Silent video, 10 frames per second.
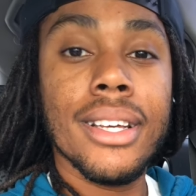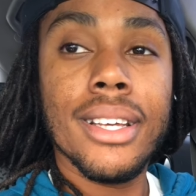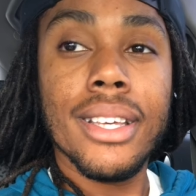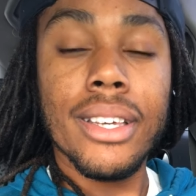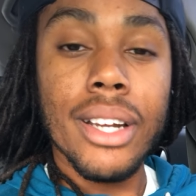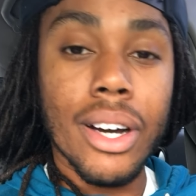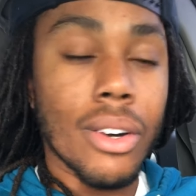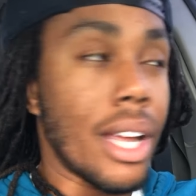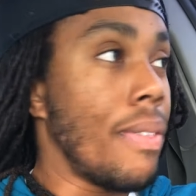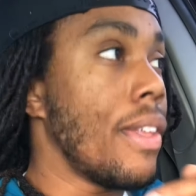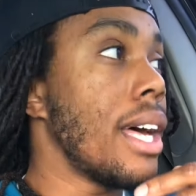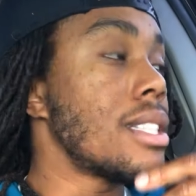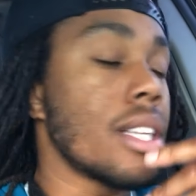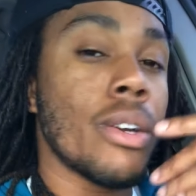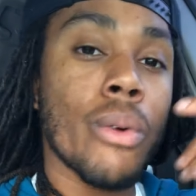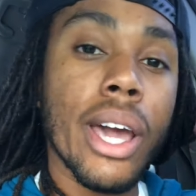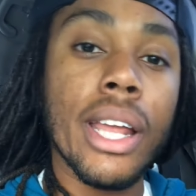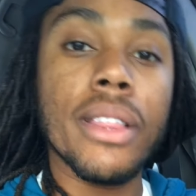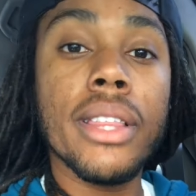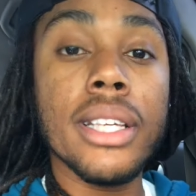And yes,
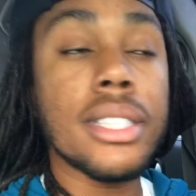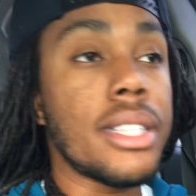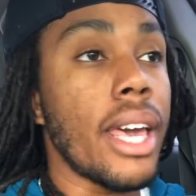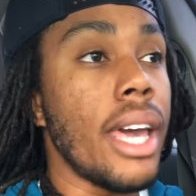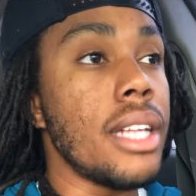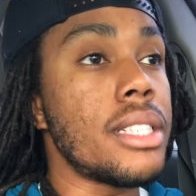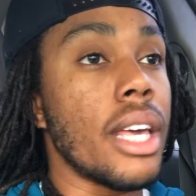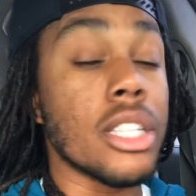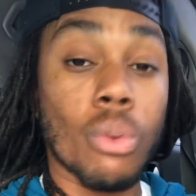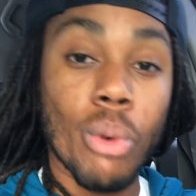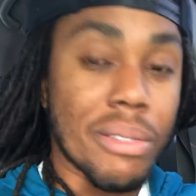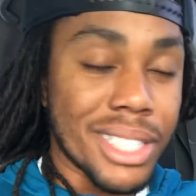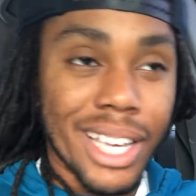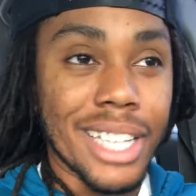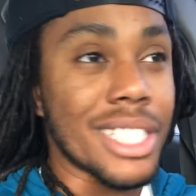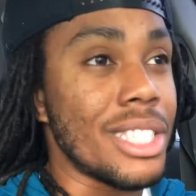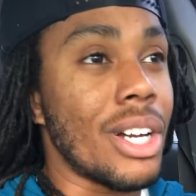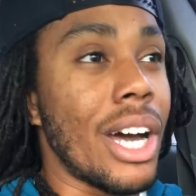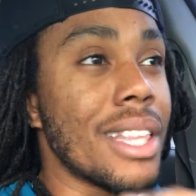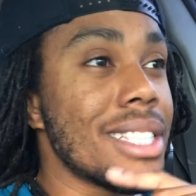granted, this stage is a rough stage because,
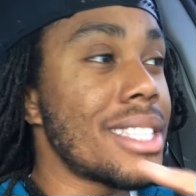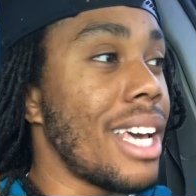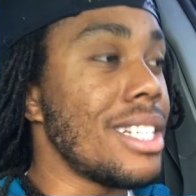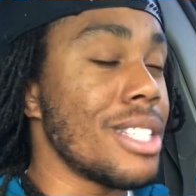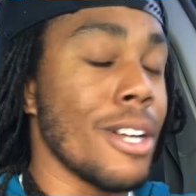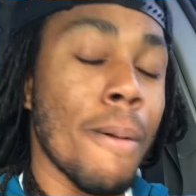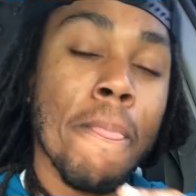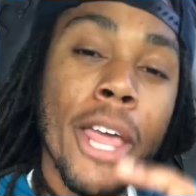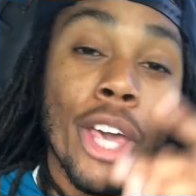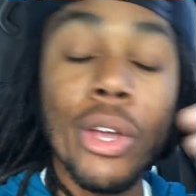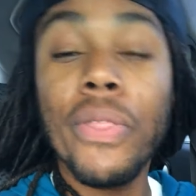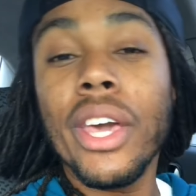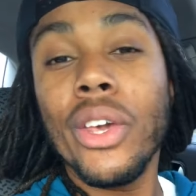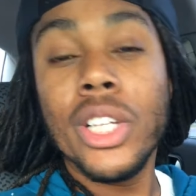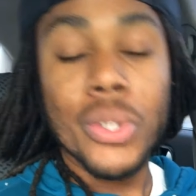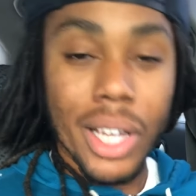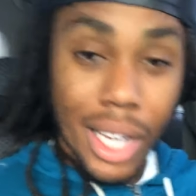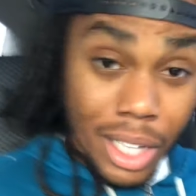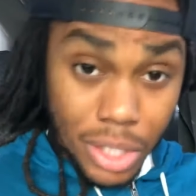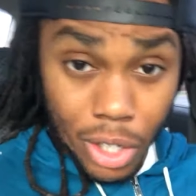at this stage, you're thinking your
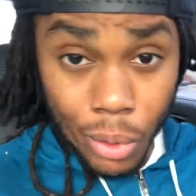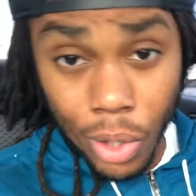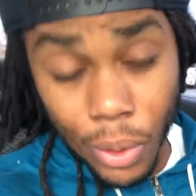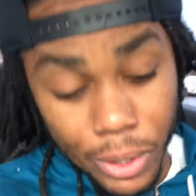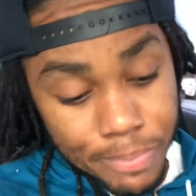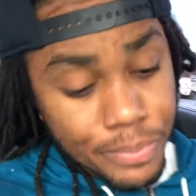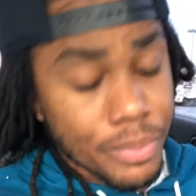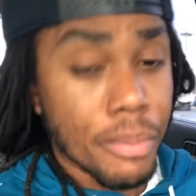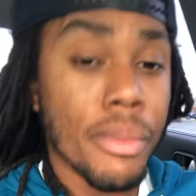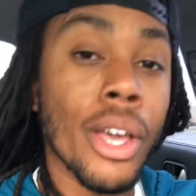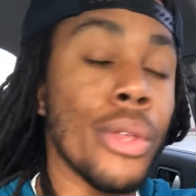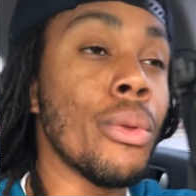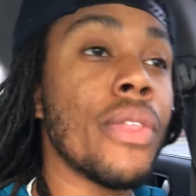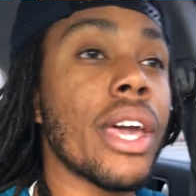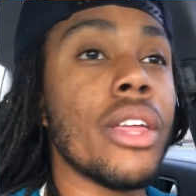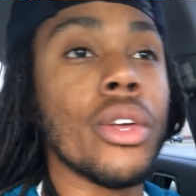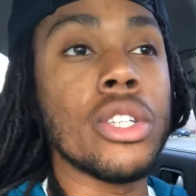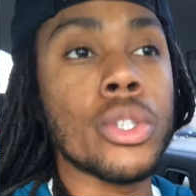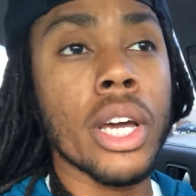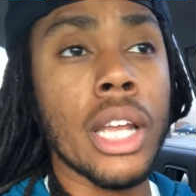dreadlocks aren't growing. You thinking your
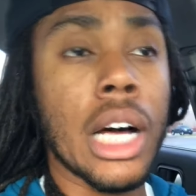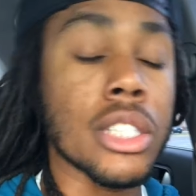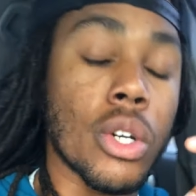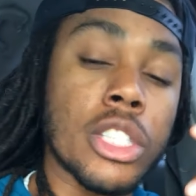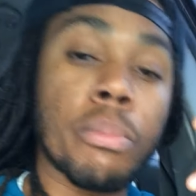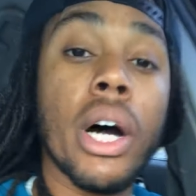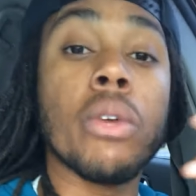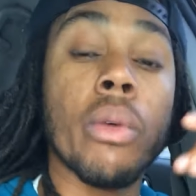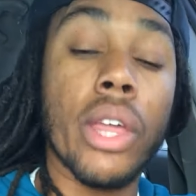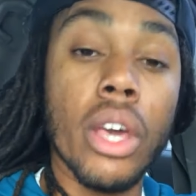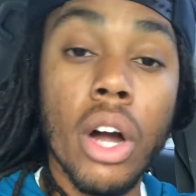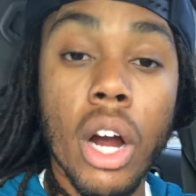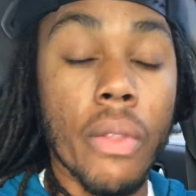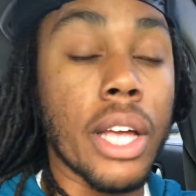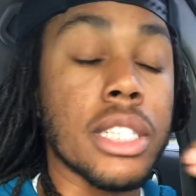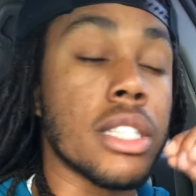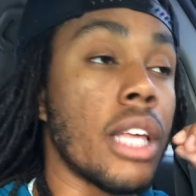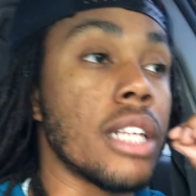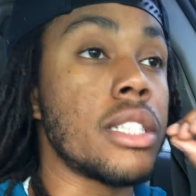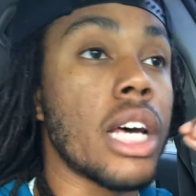dreadlocks aren't sprouting when they are. They just,
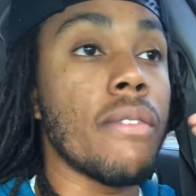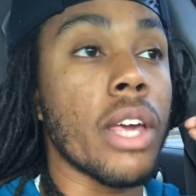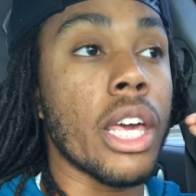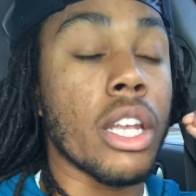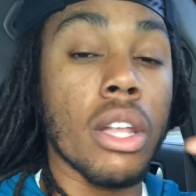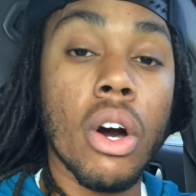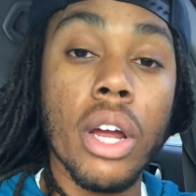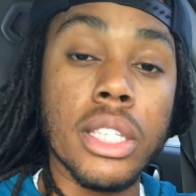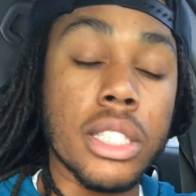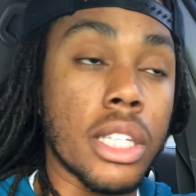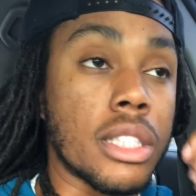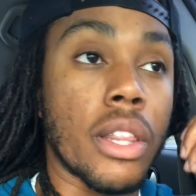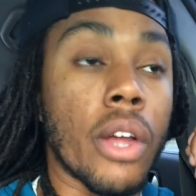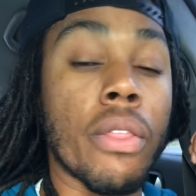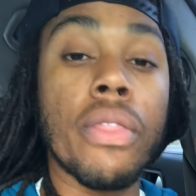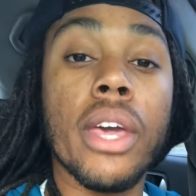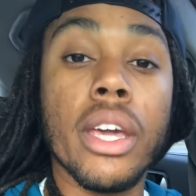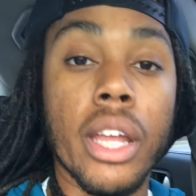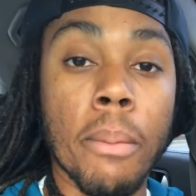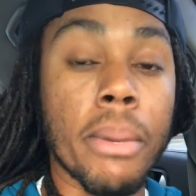instead of it getting long, they're
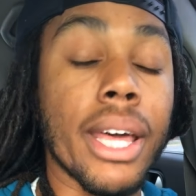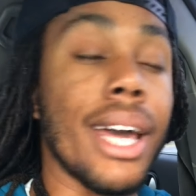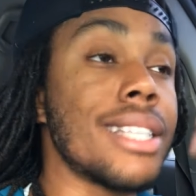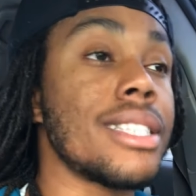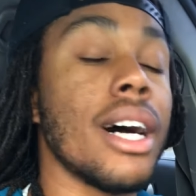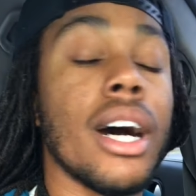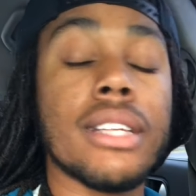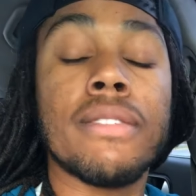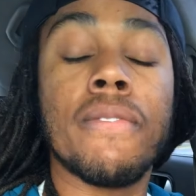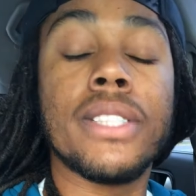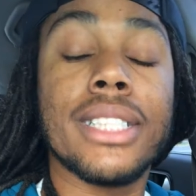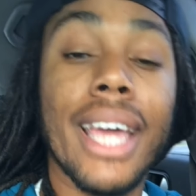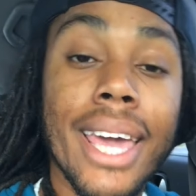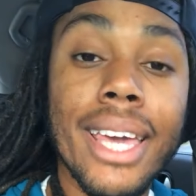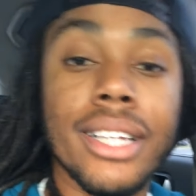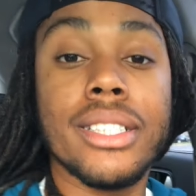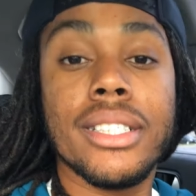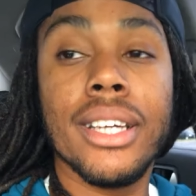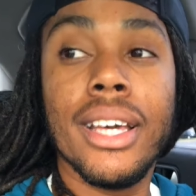thickening. But it's a stage.